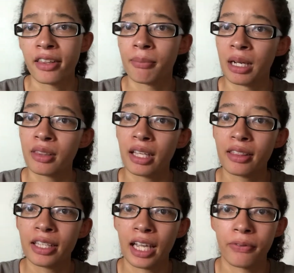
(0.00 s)
End of the
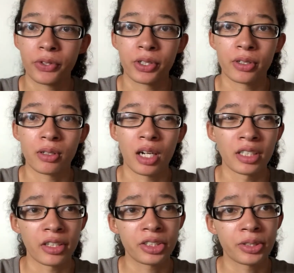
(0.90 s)
month, I think,
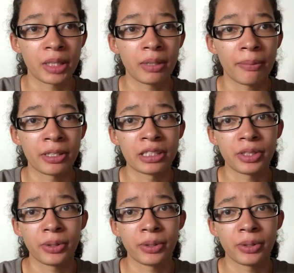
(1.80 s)
after another treatment,